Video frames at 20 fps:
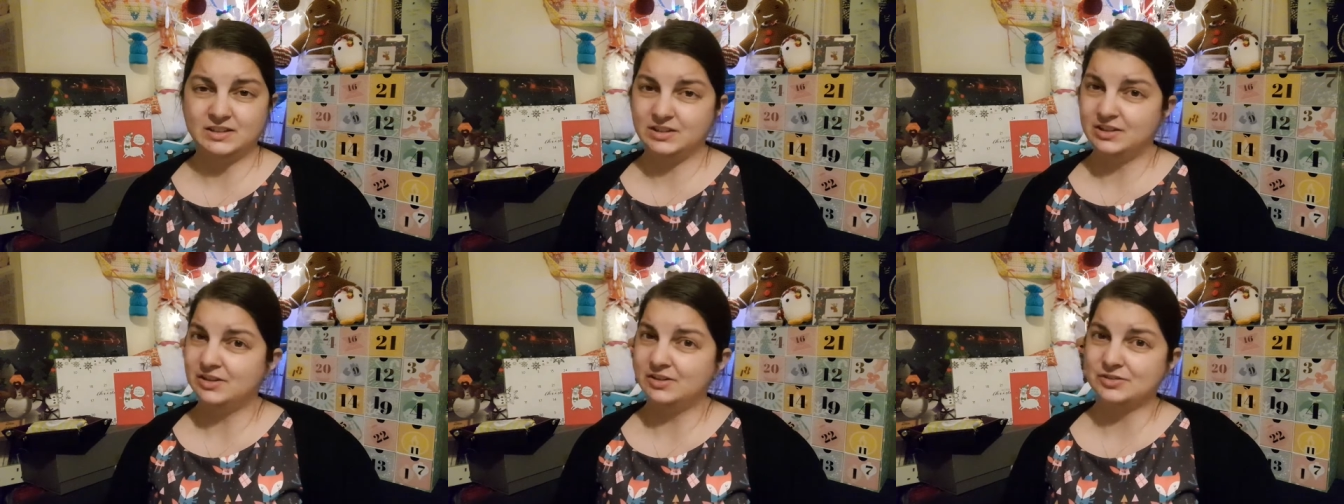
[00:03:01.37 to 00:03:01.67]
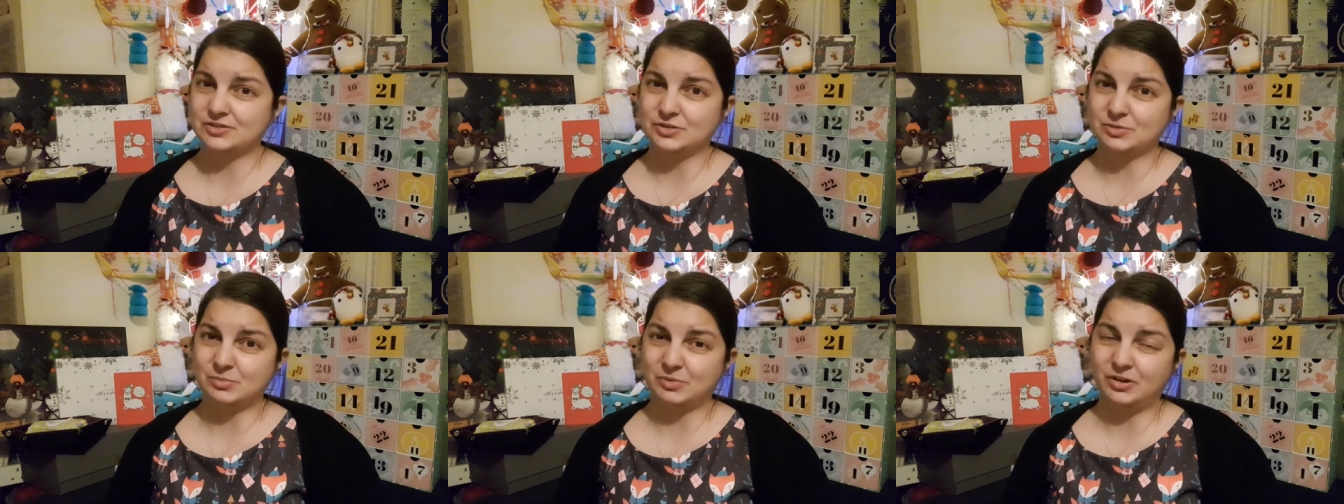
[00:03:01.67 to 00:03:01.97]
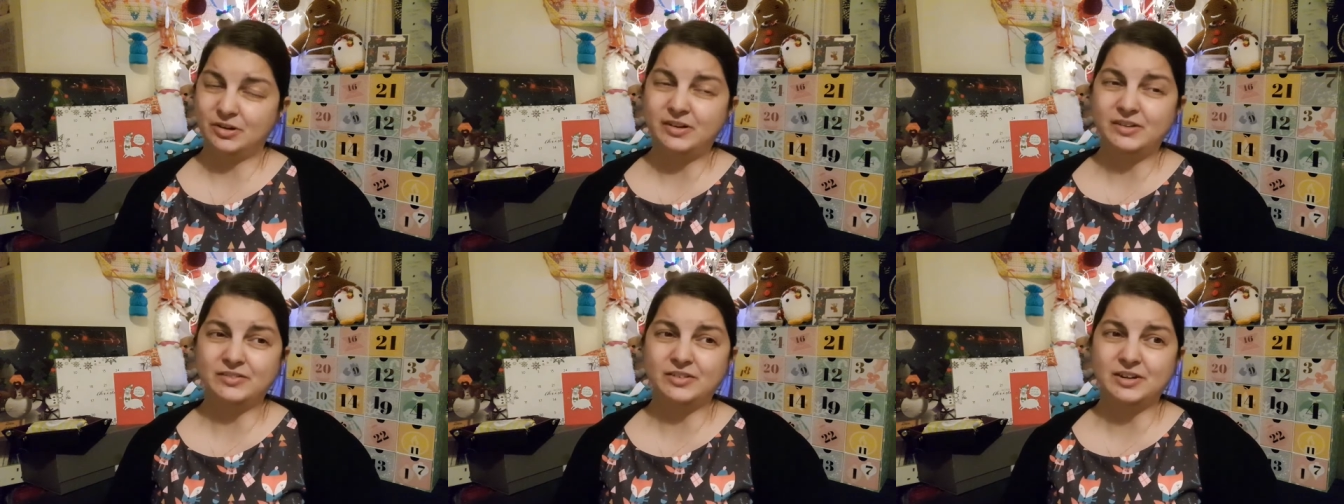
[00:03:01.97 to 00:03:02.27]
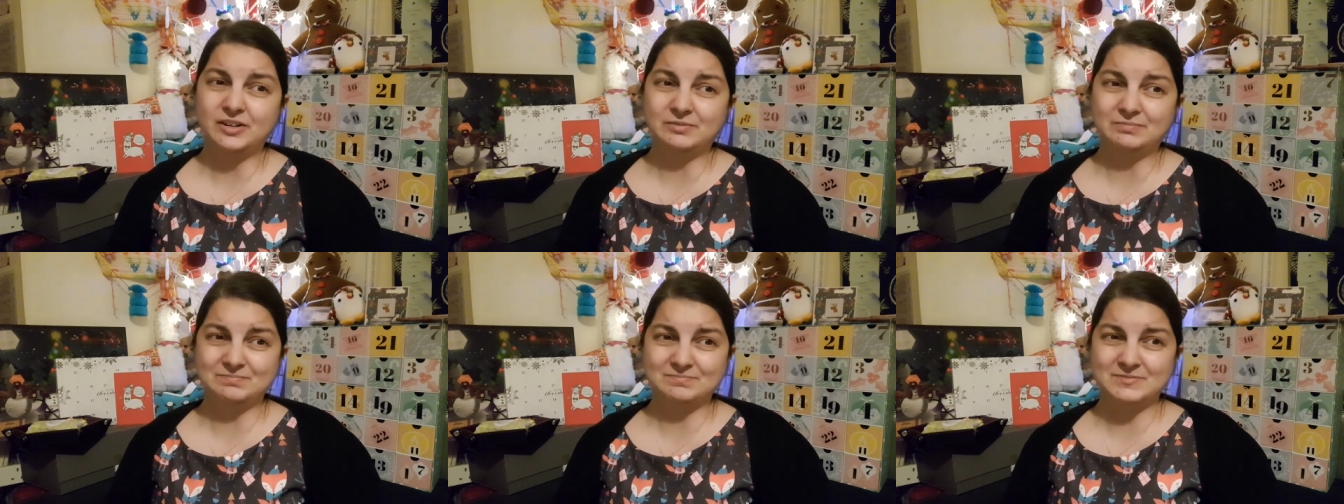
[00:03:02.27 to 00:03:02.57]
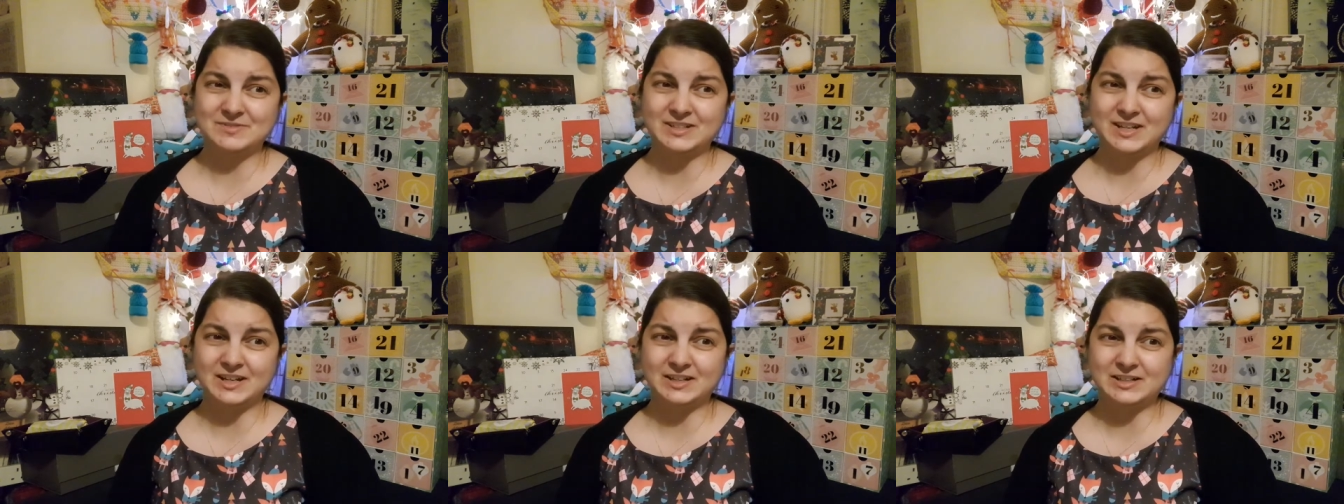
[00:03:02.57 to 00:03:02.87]
the yarn shop either,
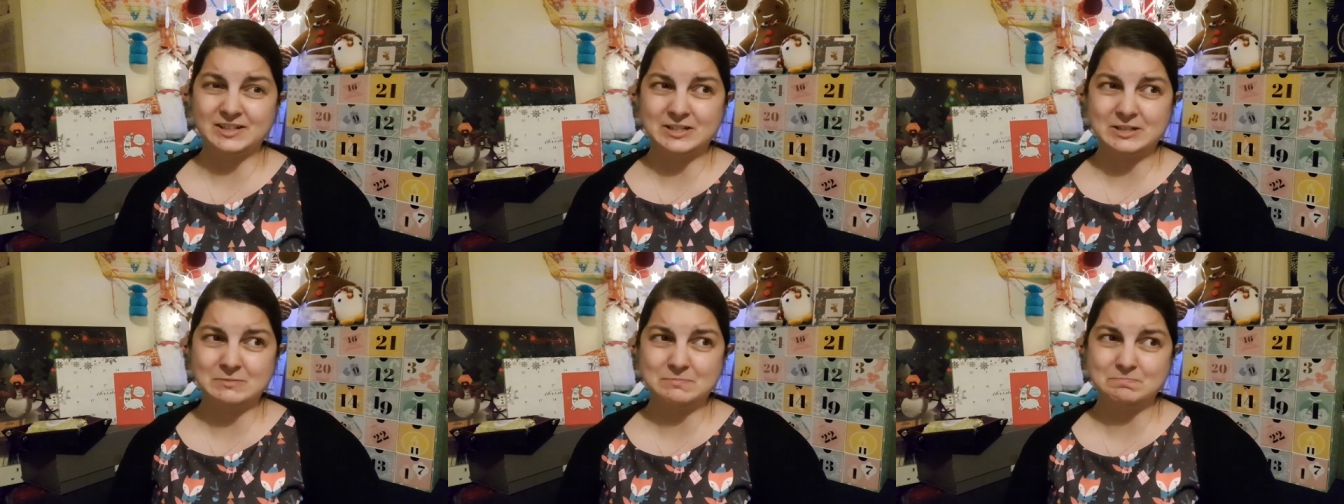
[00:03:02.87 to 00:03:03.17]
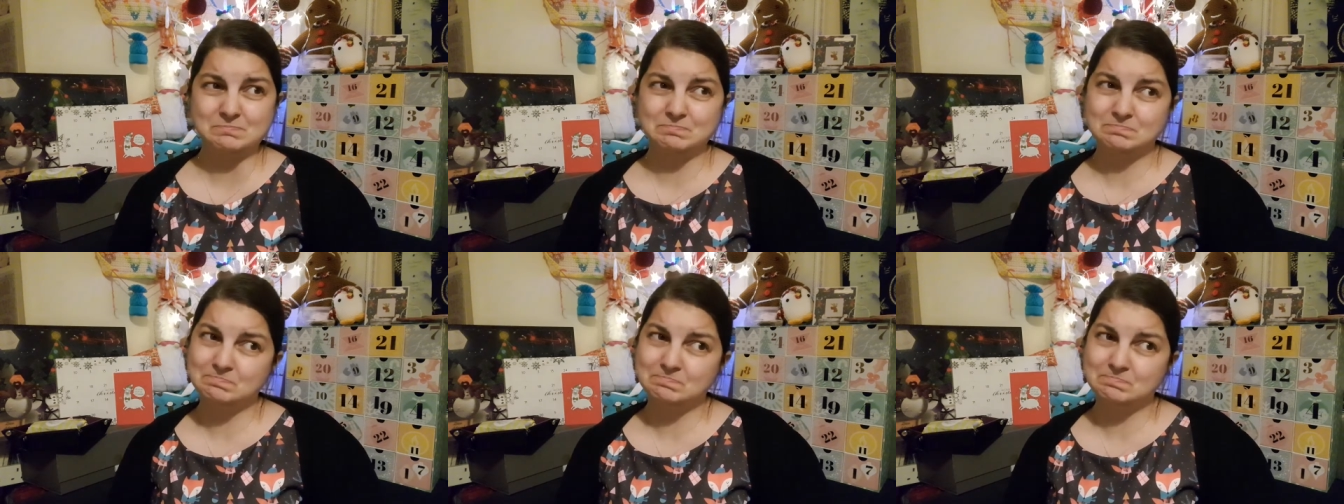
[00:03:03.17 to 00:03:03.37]
sadly.